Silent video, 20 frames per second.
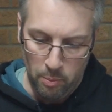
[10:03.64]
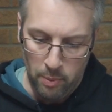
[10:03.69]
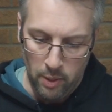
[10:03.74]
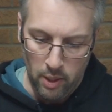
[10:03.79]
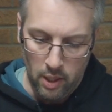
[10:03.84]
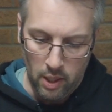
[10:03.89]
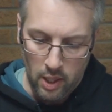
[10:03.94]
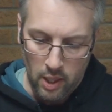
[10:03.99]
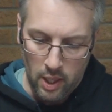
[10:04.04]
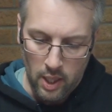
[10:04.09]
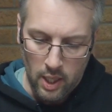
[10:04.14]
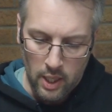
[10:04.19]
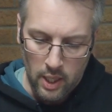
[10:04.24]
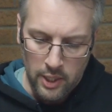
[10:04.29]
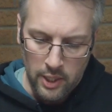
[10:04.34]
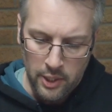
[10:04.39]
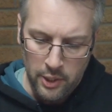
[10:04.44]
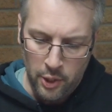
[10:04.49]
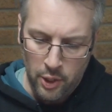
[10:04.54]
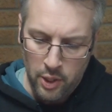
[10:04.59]
but
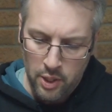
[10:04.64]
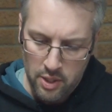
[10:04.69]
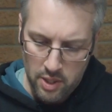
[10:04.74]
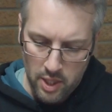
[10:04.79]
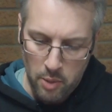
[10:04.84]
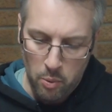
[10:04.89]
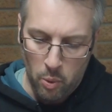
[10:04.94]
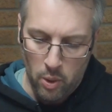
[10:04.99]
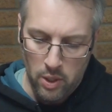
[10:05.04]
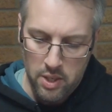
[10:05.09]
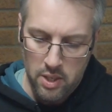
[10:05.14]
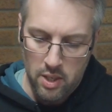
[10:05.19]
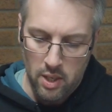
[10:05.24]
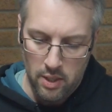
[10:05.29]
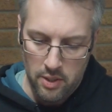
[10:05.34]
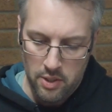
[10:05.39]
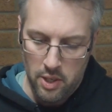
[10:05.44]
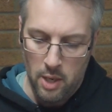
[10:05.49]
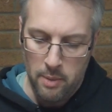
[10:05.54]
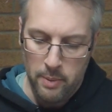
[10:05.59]
you can see why
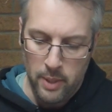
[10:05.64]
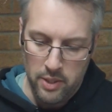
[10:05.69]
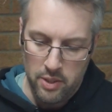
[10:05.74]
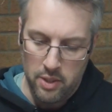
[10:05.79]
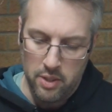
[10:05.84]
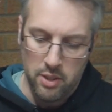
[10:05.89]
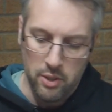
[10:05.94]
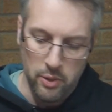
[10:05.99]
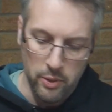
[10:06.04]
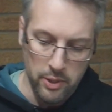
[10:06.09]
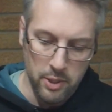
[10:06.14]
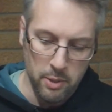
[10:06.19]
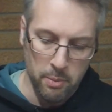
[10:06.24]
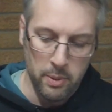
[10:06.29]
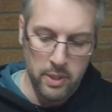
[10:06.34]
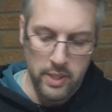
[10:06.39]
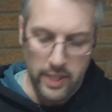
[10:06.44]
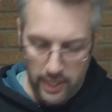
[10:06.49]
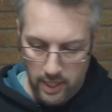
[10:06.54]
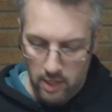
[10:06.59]
certain turbos are suited to
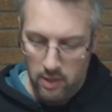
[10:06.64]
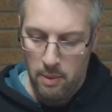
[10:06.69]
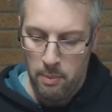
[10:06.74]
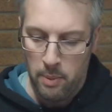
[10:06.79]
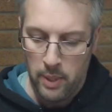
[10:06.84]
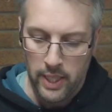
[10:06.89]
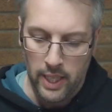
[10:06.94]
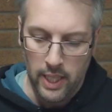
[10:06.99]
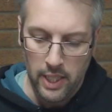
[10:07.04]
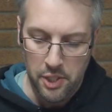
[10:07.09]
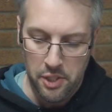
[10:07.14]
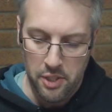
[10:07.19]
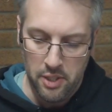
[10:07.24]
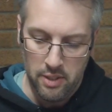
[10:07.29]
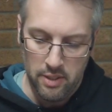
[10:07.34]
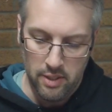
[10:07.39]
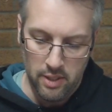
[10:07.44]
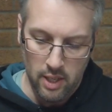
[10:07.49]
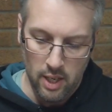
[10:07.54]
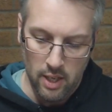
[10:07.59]
particular
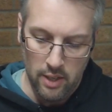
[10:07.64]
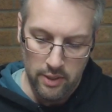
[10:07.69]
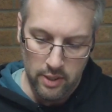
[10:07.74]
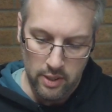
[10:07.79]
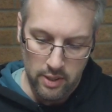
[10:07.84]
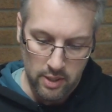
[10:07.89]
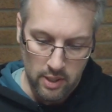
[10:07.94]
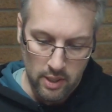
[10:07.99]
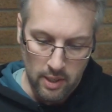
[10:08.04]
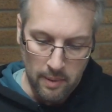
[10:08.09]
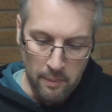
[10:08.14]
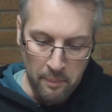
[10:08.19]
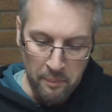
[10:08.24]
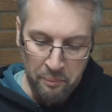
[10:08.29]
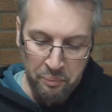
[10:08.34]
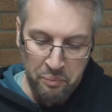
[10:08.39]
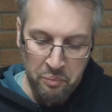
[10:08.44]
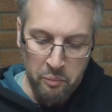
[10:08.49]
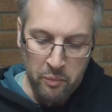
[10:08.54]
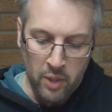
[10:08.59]
applications than others.
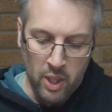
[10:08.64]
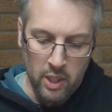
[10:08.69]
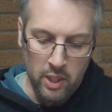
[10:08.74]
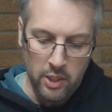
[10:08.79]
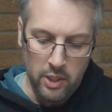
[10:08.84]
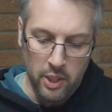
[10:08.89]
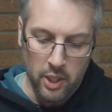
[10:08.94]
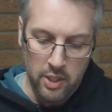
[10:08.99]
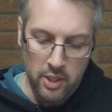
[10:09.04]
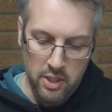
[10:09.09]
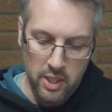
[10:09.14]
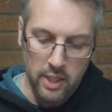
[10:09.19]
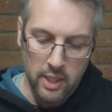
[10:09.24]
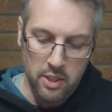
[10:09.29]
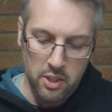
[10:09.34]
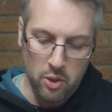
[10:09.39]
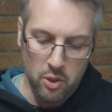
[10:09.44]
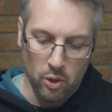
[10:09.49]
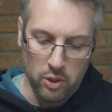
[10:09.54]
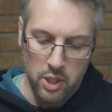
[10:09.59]
You can see the
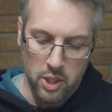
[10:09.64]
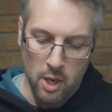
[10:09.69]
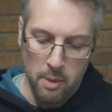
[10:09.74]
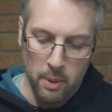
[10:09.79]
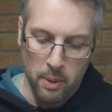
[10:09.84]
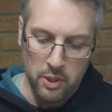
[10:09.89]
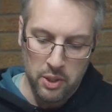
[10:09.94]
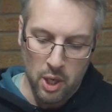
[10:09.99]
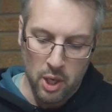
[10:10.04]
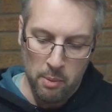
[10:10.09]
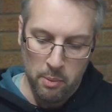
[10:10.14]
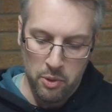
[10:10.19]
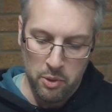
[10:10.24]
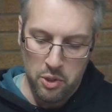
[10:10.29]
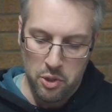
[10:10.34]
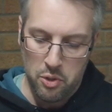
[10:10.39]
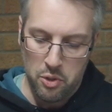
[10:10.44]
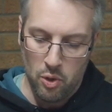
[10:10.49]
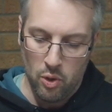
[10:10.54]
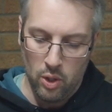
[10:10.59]
stock turbos come on
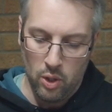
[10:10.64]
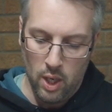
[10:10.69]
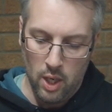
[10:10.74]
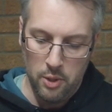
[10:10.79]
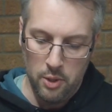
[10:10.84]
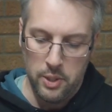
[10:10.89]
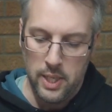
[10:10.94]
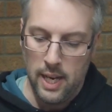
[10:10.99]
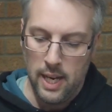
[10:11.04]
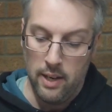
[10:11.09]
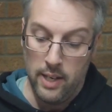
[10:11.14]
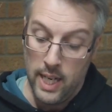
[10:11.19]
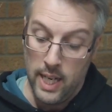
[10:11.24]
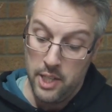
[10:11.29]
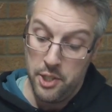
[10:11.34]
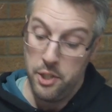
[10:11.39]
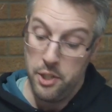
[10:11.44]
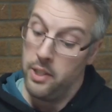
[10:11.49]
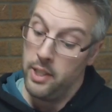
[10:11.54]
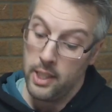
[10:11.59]
strong low down
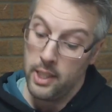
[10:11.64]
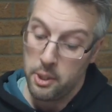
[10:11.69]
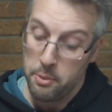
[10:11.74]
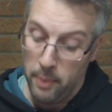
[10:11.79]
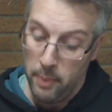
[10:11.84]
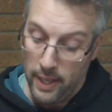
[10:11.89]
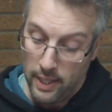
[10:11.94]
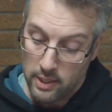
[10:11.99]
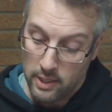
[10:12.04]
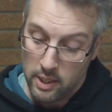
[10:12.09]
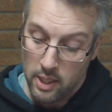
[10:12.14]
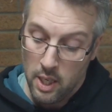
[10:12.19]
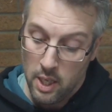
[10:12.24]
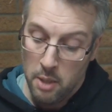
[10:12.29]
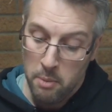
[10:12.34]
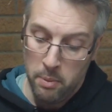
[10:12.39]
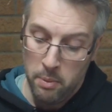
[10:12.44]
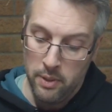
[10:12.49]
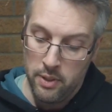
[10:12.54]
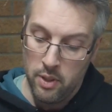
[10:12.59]
as you'd expect,
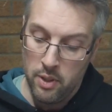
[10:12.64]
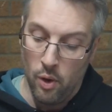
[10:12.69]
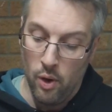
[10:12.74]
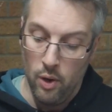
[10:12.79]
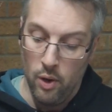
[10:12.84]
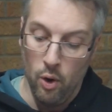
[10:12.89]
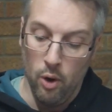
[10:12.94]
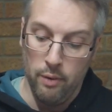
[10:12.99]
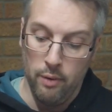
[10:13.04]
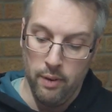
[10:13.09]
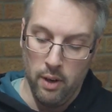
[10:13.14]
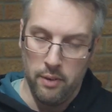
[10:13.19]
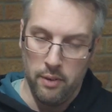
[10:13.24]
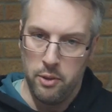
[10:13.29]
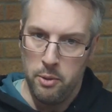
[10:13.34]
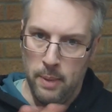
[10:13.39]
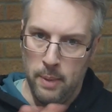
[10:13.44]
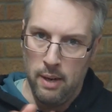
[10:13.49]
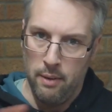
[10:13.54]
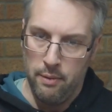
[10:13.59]
but die off
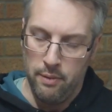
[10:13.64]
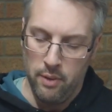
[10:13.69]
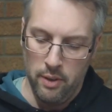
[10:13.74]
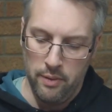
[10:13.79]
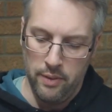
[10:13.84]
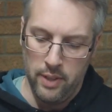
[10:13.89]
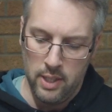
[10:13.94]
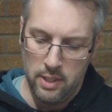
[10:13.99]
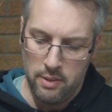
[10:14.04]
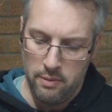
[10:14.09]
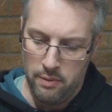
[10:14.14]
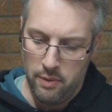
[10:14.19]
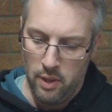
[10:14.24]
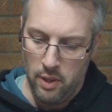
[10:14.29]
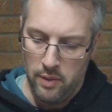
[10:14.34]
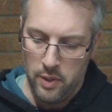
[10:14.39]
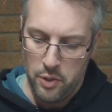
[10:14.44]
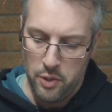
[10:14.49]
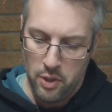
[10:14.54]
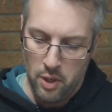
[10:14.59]
after about
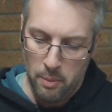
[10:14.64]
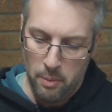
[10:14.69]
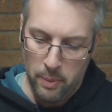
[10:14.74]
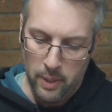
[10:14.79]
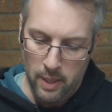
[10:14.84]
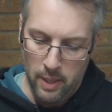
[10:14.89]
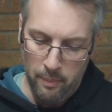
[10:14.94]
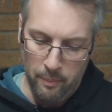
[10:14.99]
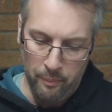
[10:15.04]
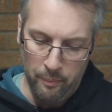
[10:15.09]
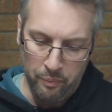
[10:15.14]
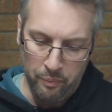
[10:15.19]
5,500 RPM.